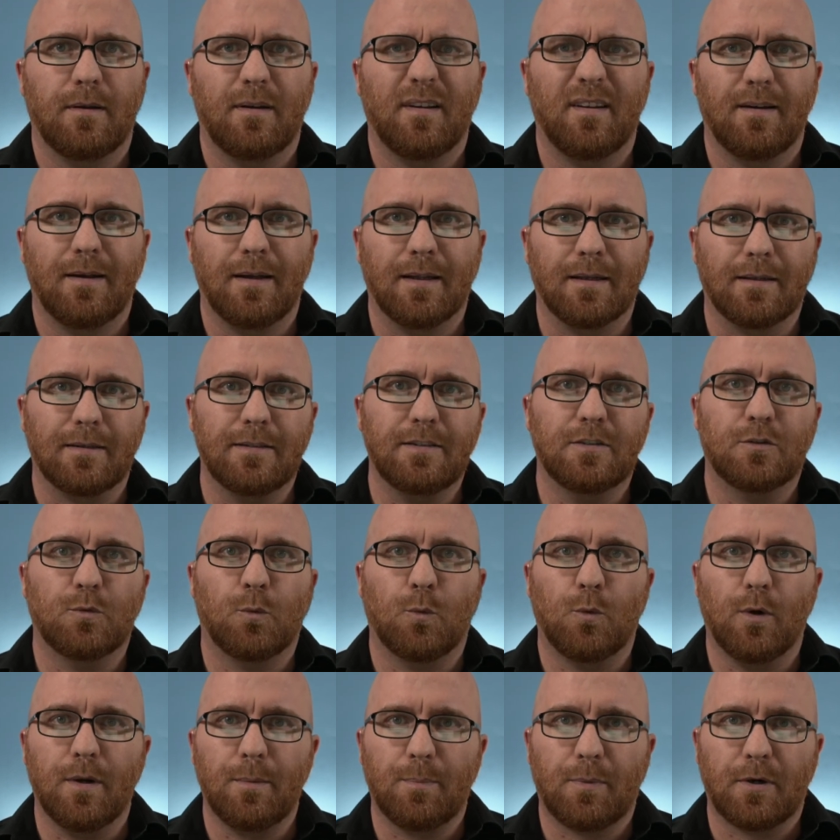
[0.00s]
at least
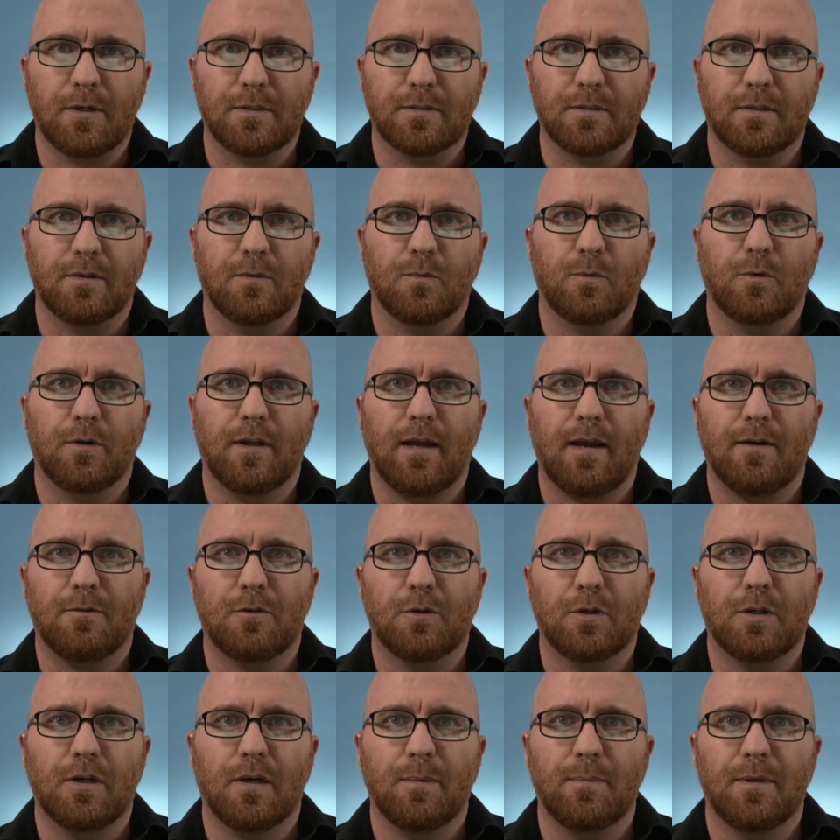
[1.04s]
one person would have to
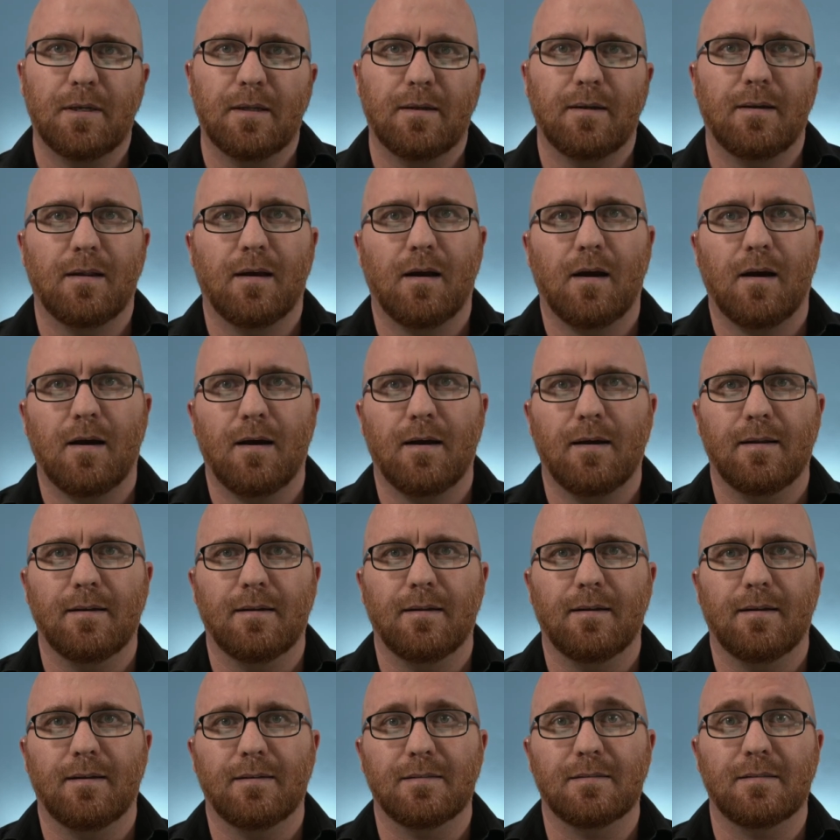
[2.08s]
come in on
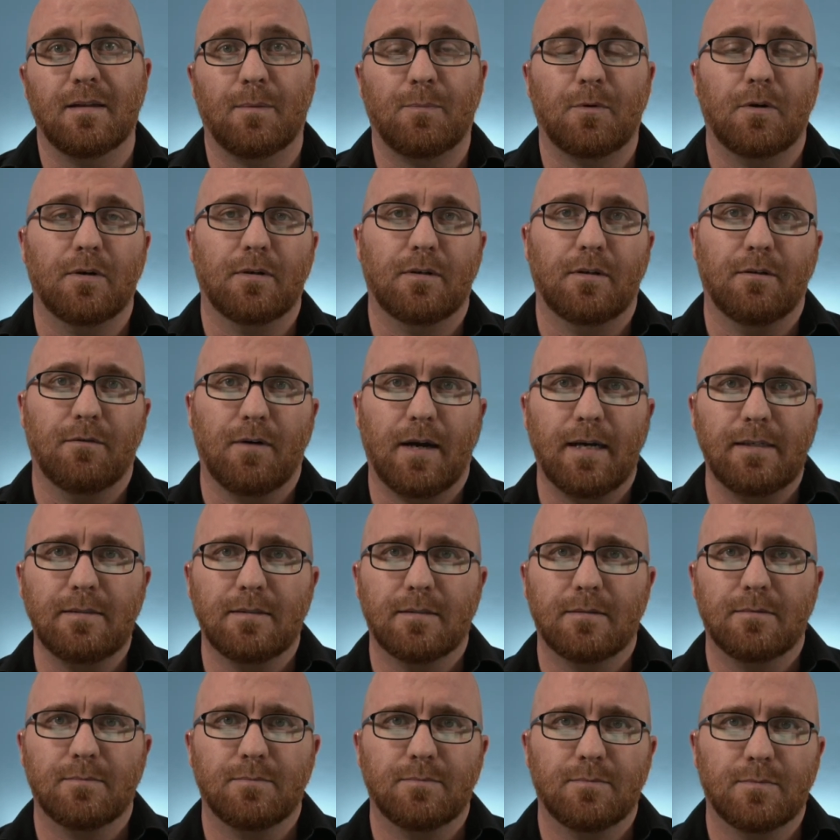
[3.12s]
a separate
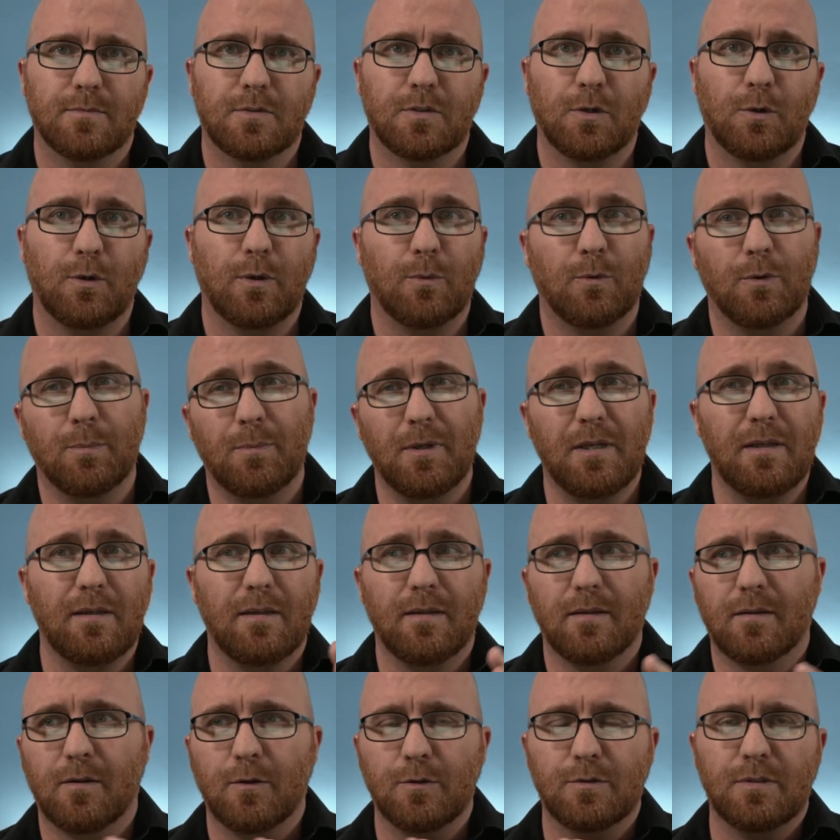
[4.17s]
device. So it would be
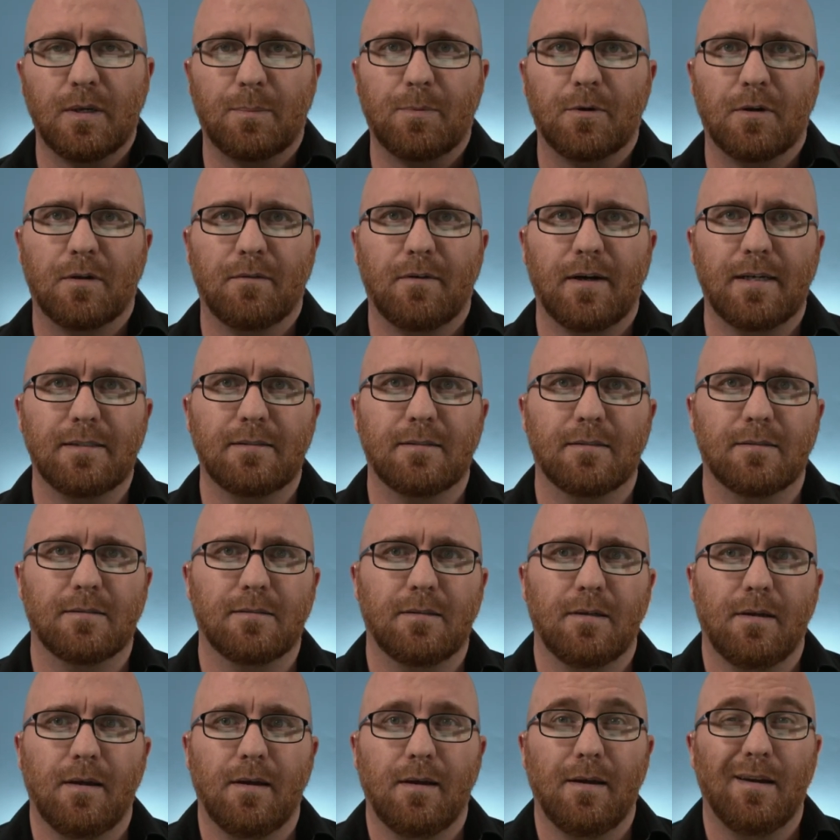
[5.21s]
those separate devices,
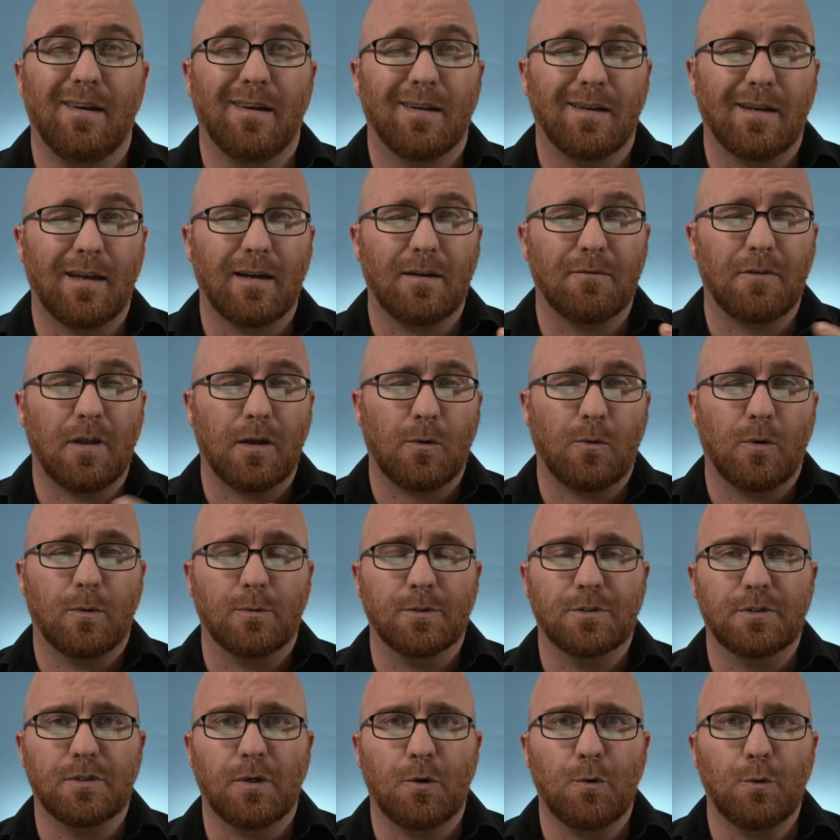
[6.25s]
kind of like what was
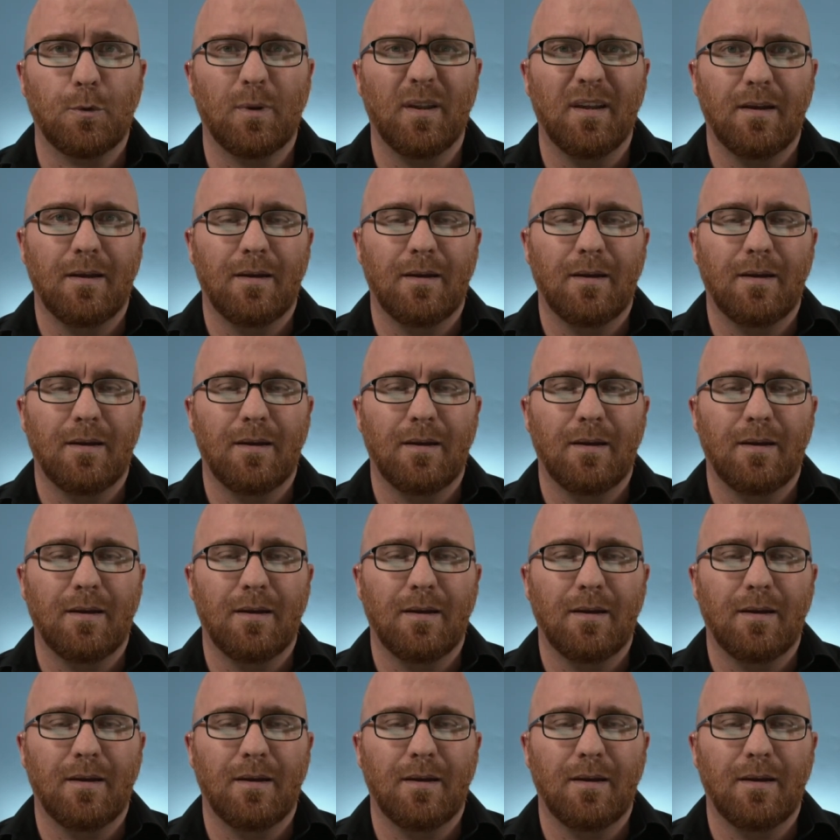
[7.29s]
shown.